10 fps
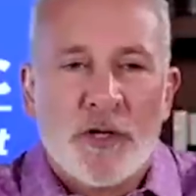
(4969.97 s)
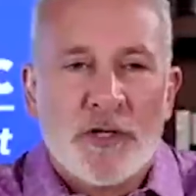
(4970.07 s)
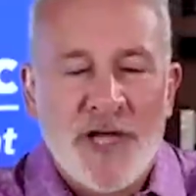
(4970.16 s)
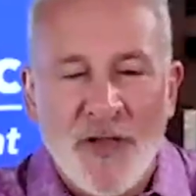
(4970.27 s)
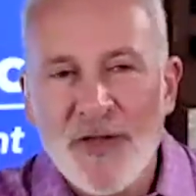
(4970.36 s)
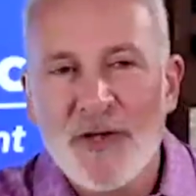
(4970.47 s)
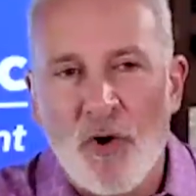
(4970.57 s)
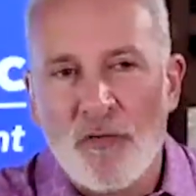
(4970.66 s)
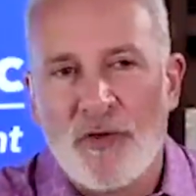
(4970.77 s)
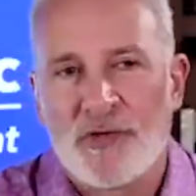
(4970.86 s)
selling
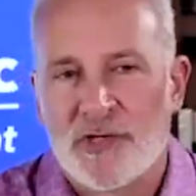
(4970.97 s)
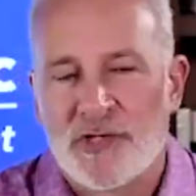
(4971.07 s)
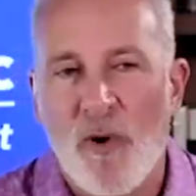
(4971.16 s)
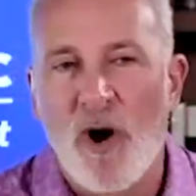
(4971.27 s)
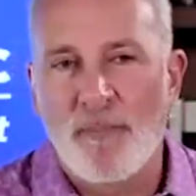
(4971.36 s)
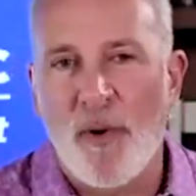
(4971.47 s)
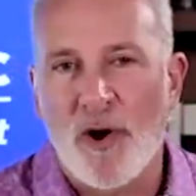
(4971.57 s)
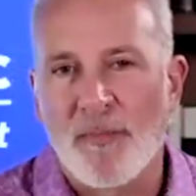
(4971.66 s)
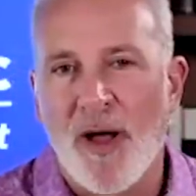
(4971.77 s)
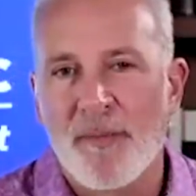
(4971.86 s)
gold is a small
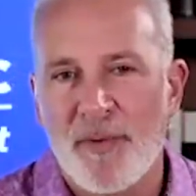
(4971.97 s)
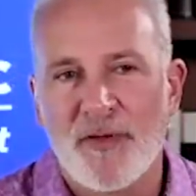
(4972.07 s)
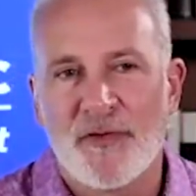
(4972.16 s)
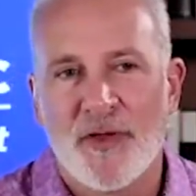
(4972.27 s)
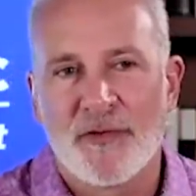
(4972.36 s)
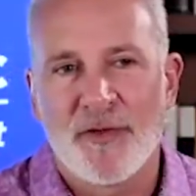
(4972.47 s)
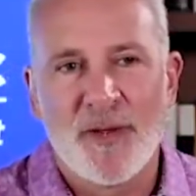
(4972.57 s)
part of my business.